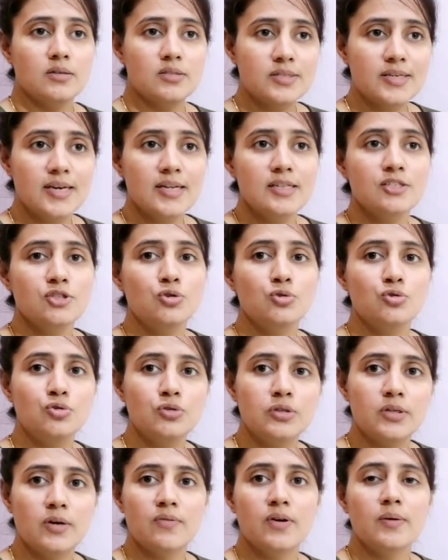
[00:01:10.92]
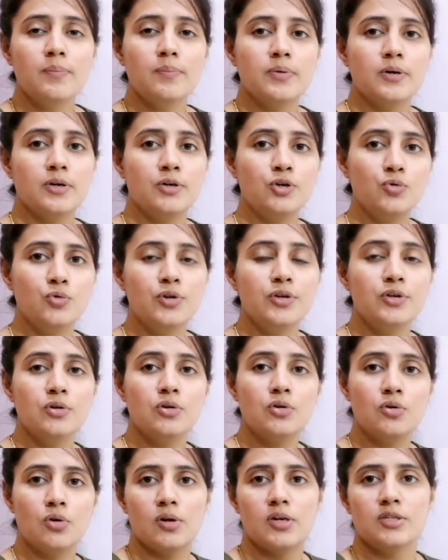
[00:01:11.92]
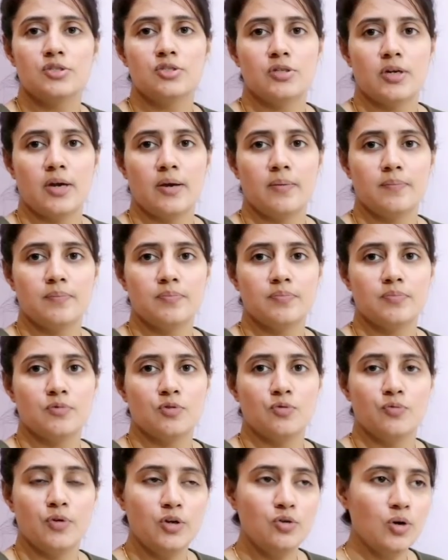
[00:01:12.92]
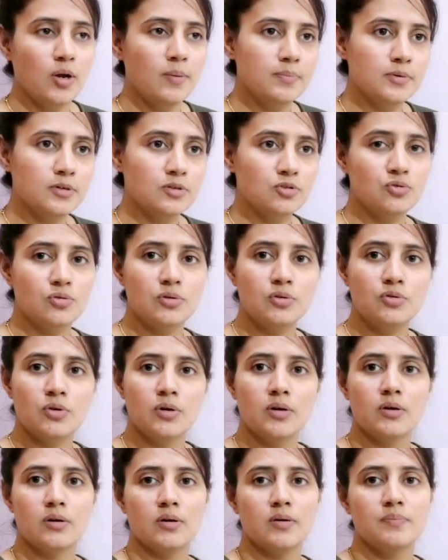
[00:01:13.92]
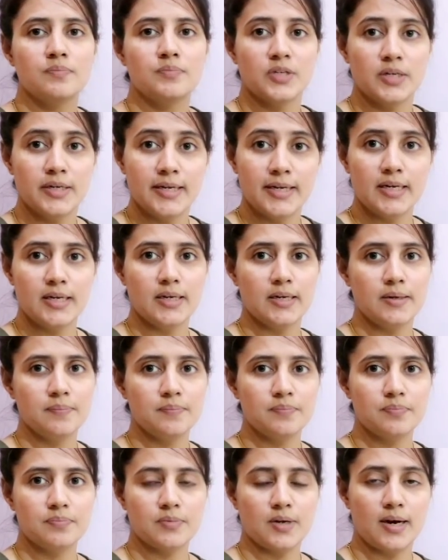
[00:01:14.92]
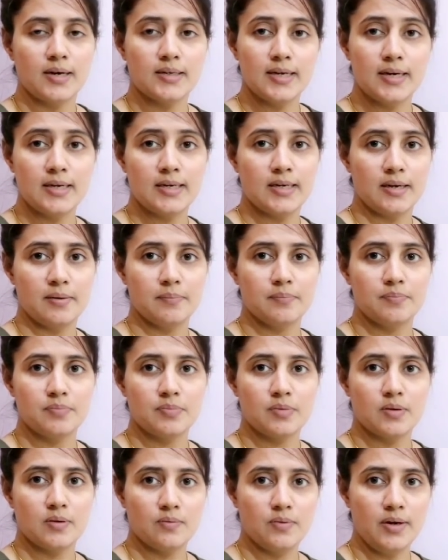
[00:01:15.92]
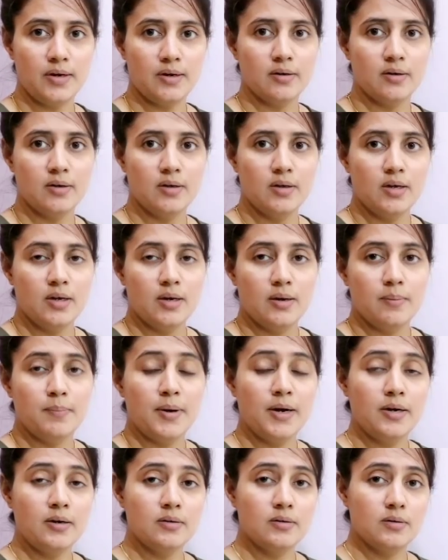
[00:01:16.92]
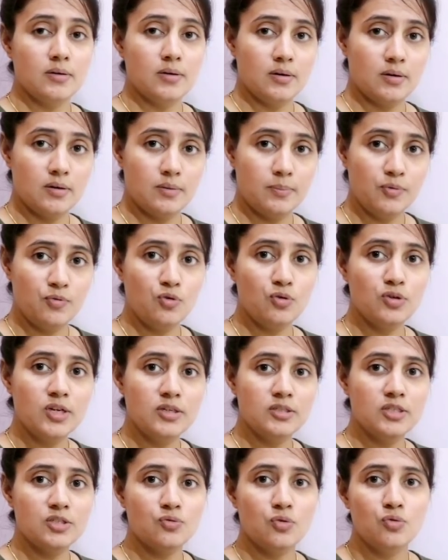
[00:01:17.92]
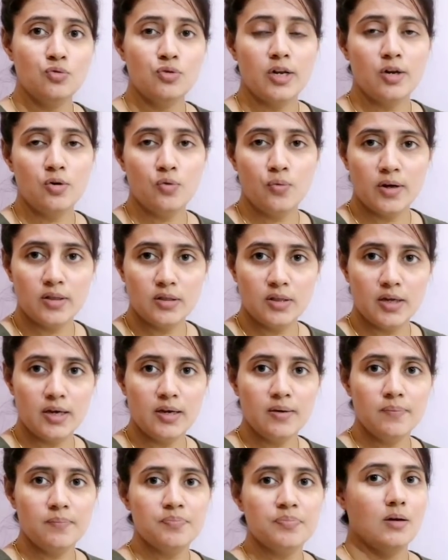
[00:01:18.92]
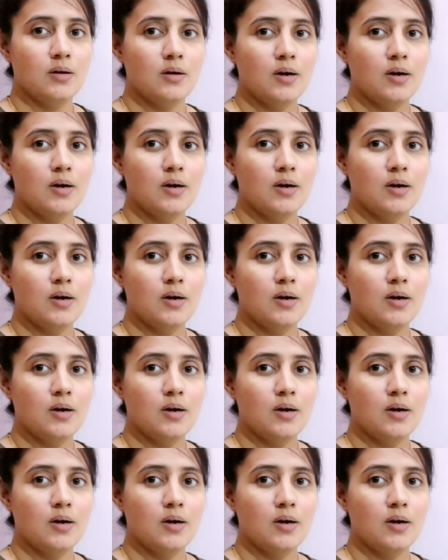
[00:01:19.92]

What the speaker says: skills you should develop during your college time when you are pursuing your degree at that time, right? But before that, just want to tell you one thing.